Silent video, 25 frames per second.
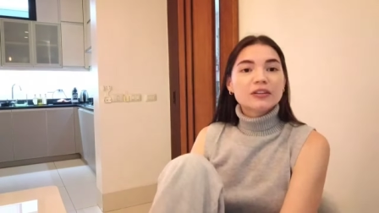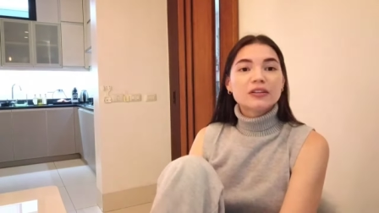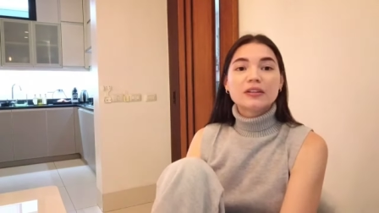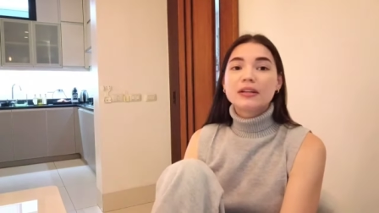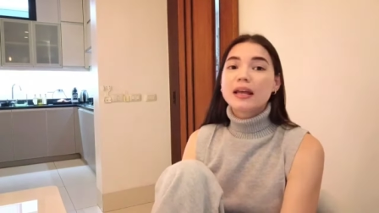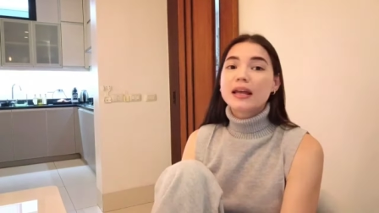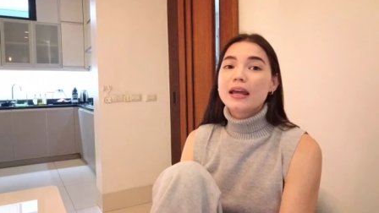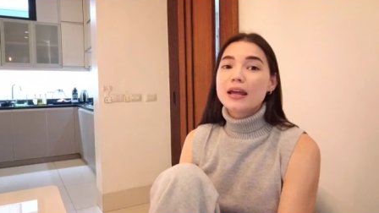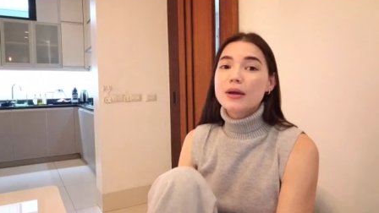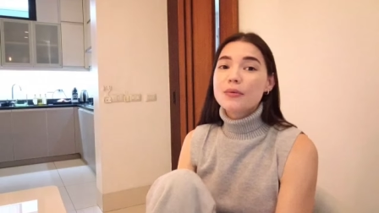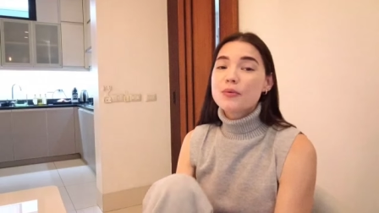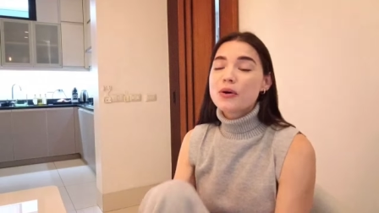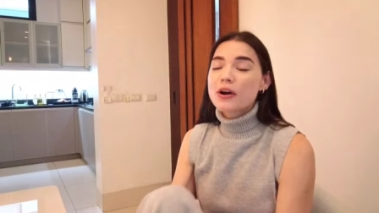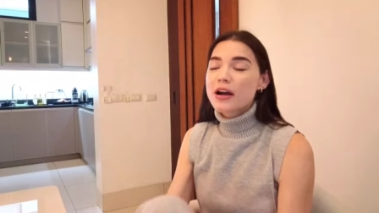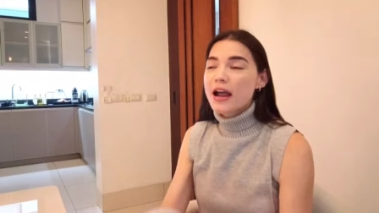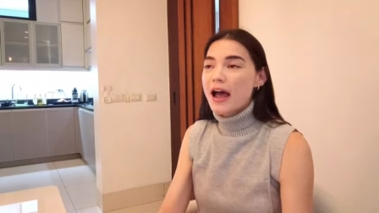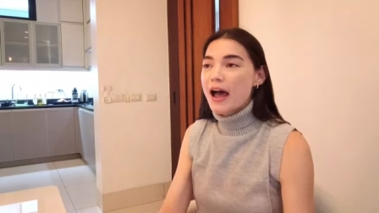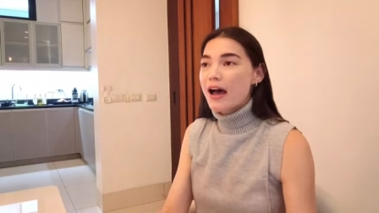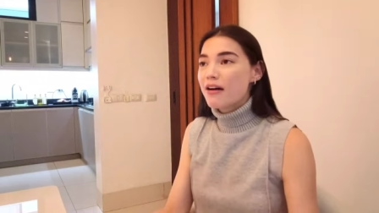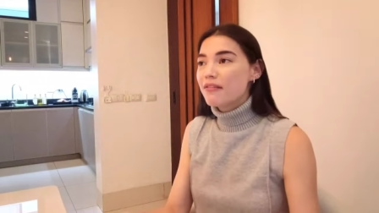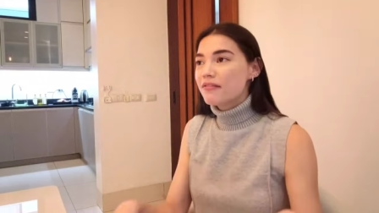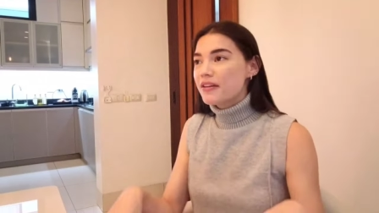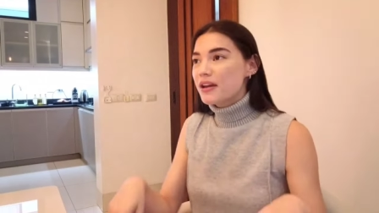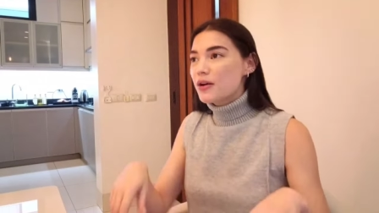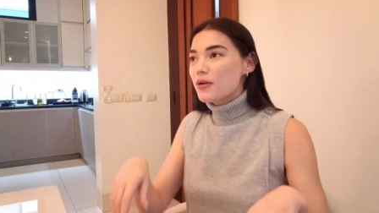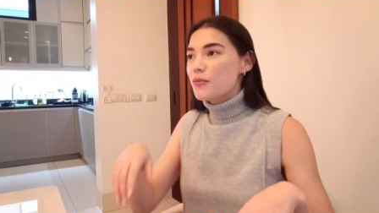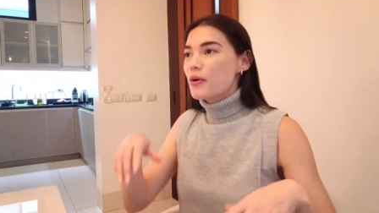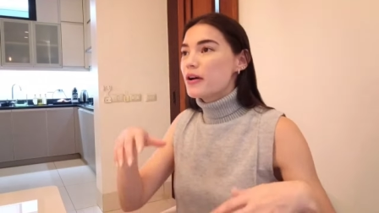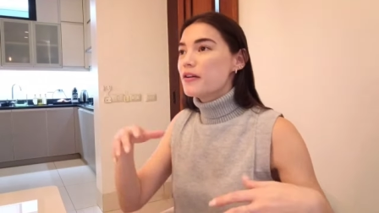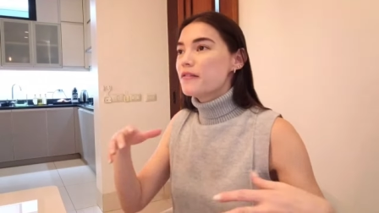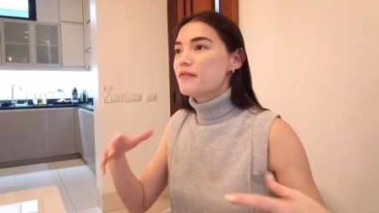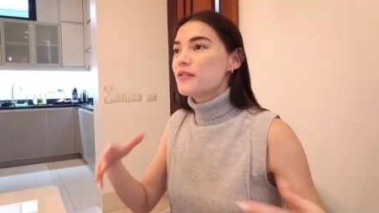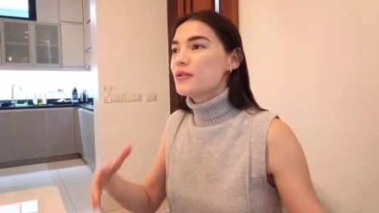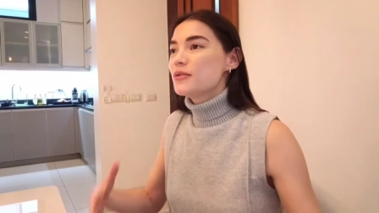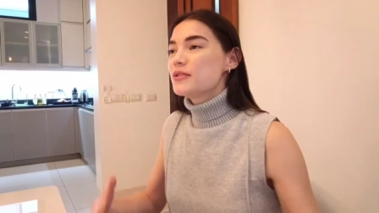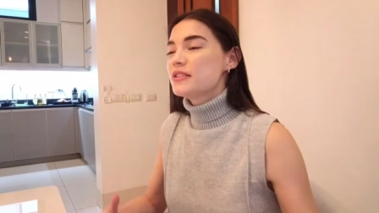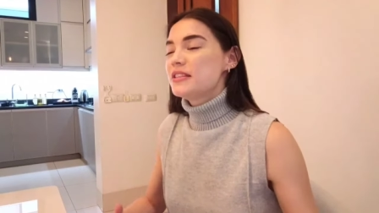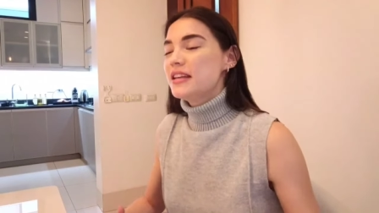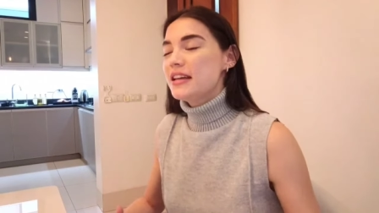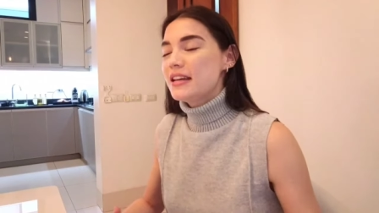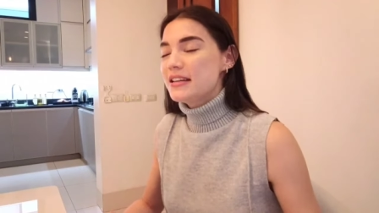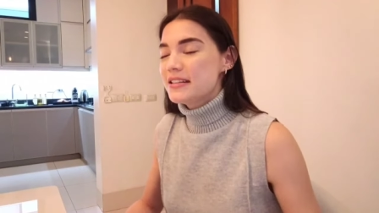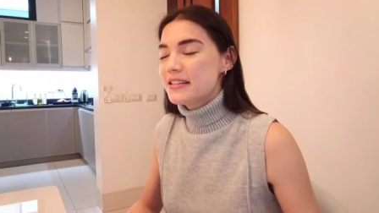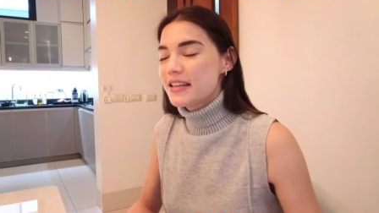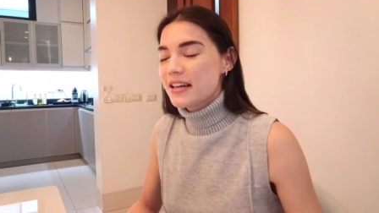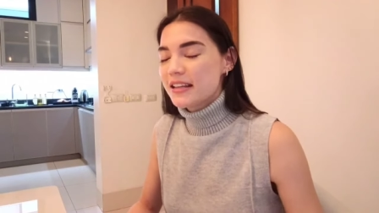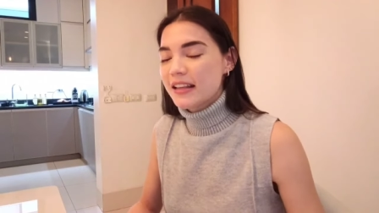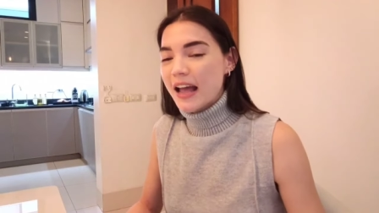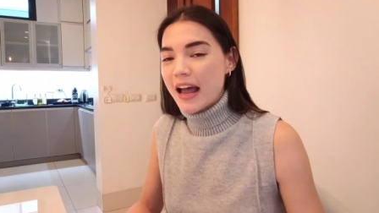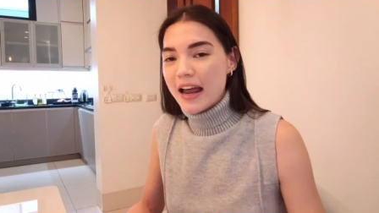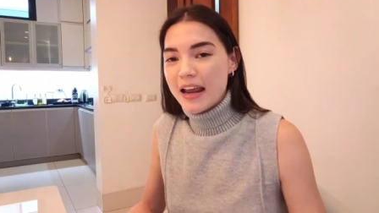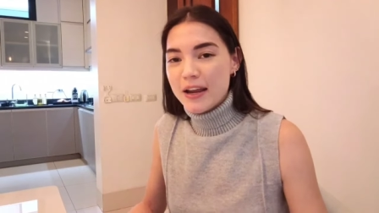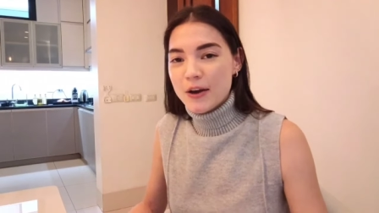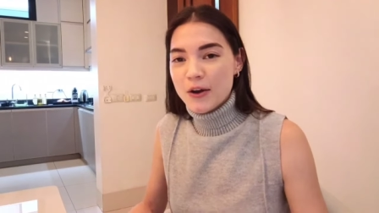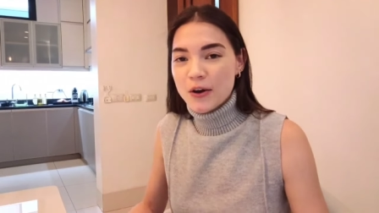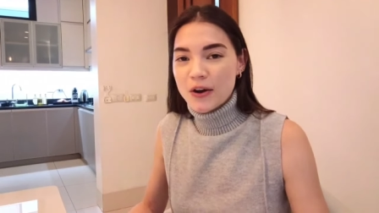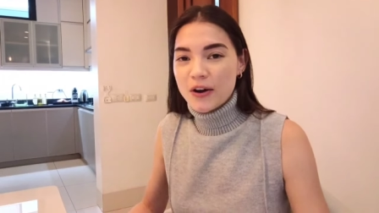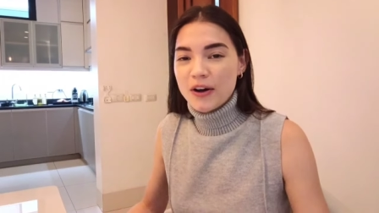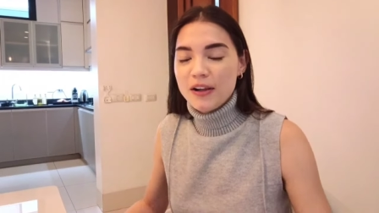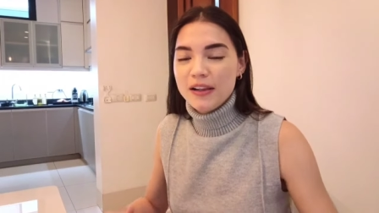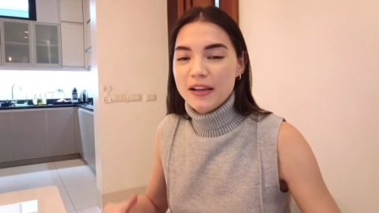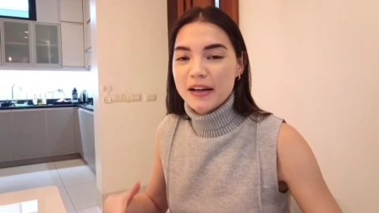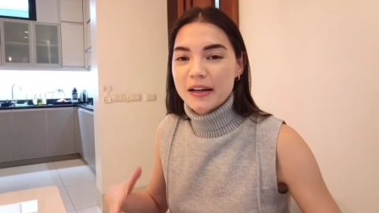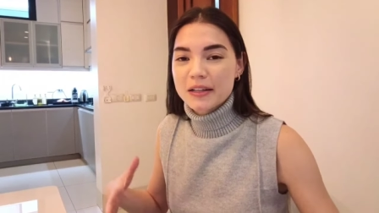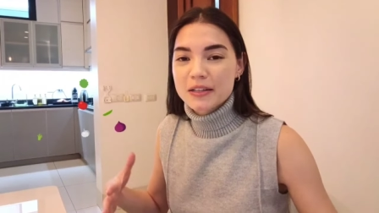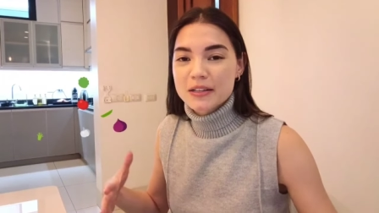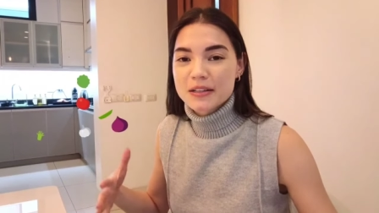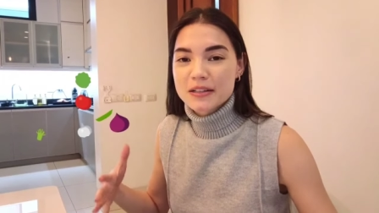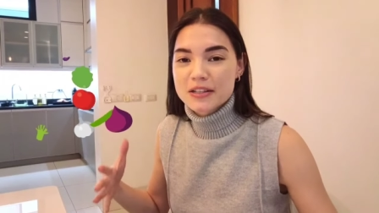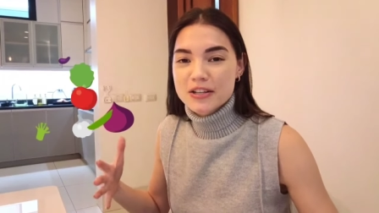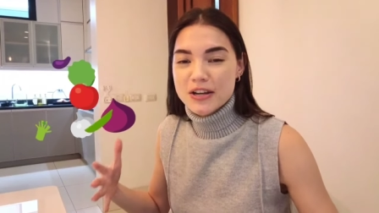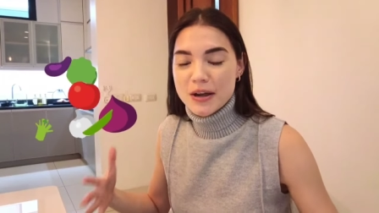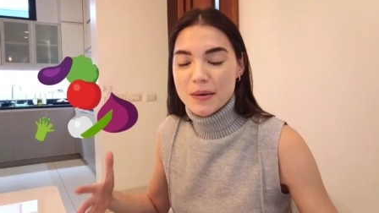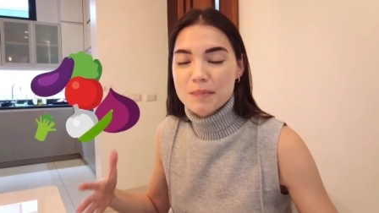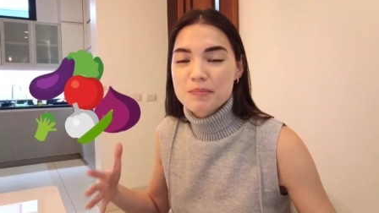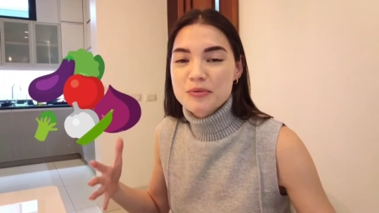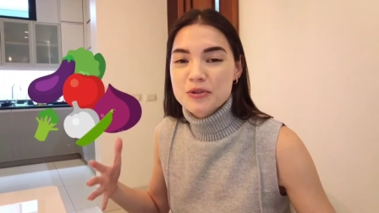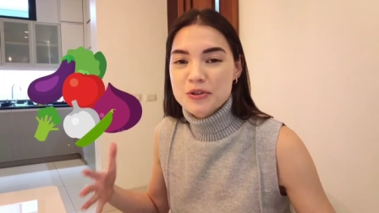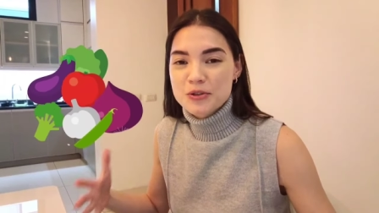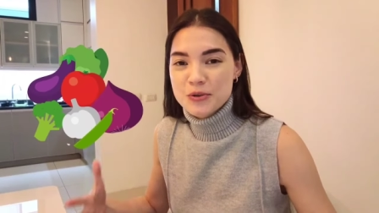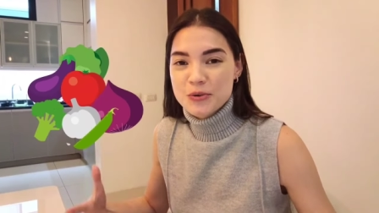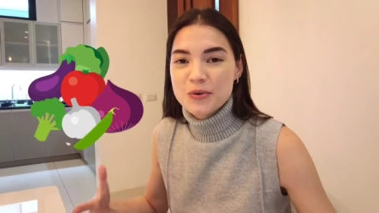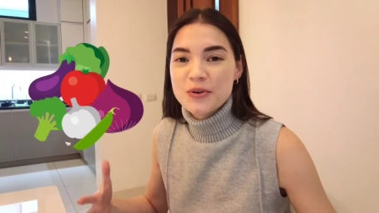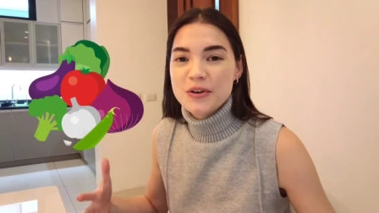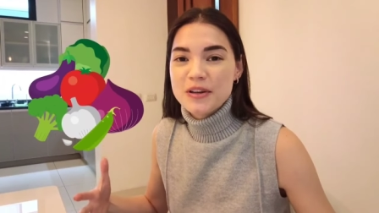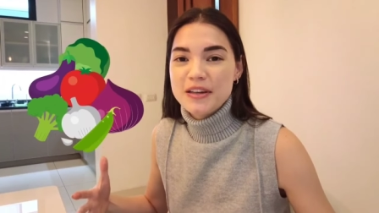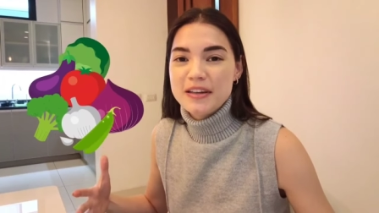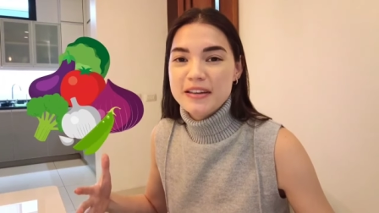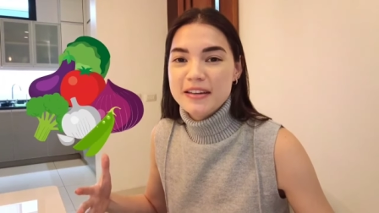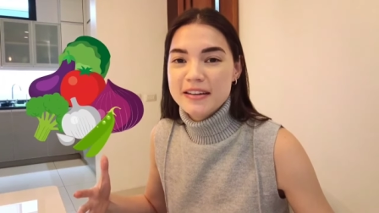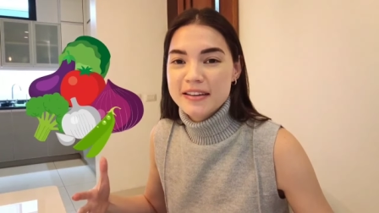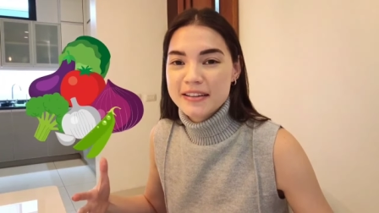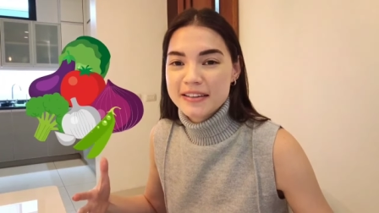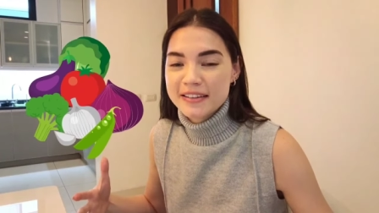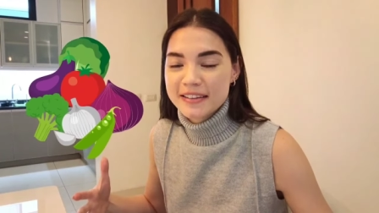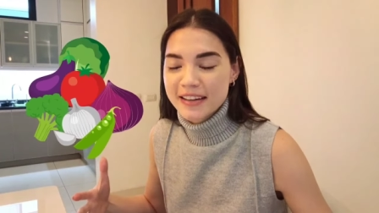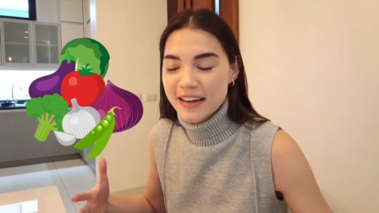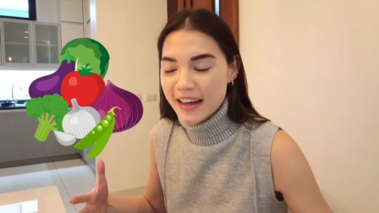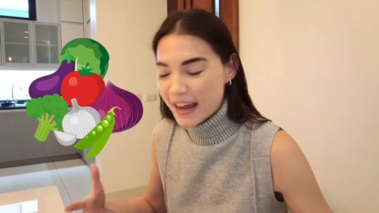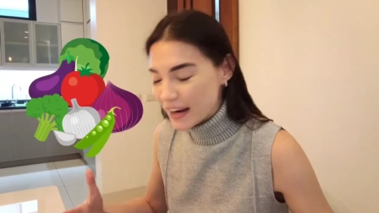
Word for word: Today we're having one of those days that I call a chop suey